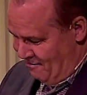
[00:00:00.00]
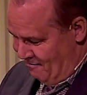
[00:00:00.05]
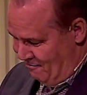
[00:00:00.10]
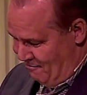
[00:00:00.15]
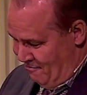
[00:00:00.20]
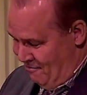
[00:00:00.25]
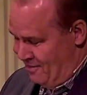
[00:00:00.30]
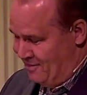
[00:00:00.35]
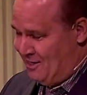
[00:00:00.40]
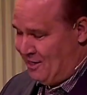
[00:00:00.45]

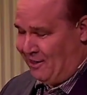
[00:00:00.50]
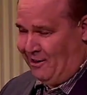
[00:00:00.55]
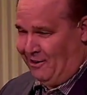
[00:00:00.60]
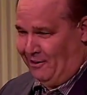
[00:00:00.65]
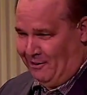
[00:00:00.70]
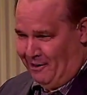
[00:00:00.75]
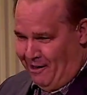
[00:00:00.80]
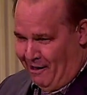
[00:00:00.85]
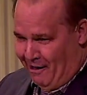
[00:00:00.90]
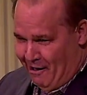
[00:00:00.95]
runs a
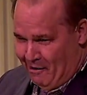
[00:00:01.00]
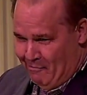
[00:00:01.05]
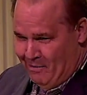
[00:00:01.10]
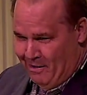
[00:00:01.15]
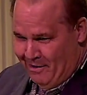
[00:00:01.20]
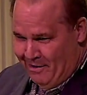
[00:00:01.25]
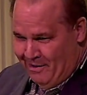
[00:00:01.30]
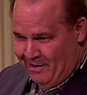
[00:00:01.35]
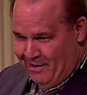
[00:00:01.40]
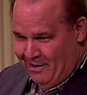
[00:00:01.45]
club
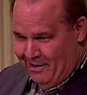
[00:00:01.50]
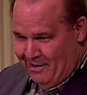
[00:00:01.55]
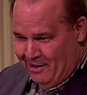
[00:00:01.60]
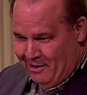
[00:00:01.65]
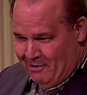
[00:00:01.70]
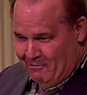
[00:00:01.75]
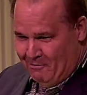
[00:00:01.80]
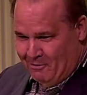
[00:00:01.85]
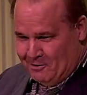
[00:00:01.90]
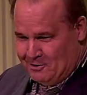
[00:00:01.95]
and
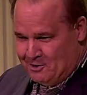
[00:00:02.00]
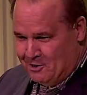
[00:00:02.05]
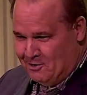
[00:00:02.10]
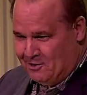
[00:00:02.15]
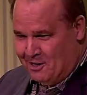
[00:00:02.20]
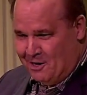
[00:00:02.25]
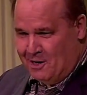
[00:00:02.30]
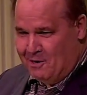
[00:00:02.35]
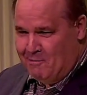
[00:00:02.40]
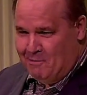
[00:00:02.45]
won't choose
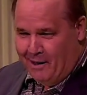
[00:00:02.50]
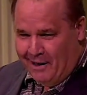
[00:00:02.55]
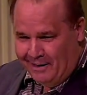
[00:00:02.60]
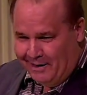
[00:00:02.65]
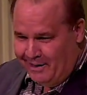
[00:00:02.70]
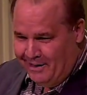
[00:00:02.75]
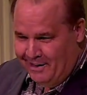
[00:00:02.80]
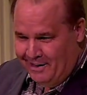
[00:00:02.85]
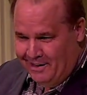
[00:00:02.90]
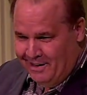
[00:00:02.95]
anybody?
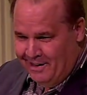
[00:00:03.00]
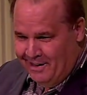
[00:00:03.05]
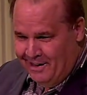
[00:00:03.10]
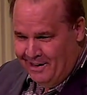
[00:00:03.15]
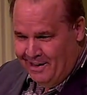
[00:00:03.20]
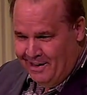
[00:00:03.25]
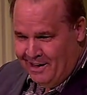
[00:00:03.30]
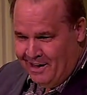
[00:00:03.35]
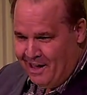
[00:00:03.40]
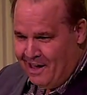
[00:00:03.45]

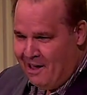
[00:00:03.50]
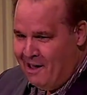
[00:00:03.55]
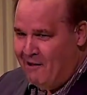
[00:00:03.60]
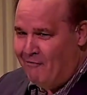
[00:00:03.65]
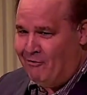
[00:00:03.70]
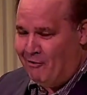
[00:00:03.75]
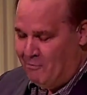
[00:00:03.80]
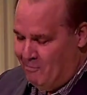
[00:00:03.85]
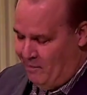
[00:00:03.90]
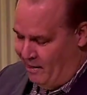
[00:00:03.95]

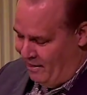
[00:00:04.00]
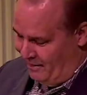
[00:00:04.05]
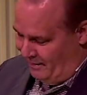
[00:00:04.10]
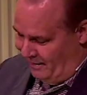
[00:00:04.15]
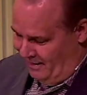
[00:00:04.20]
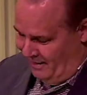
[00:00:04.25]
Everybody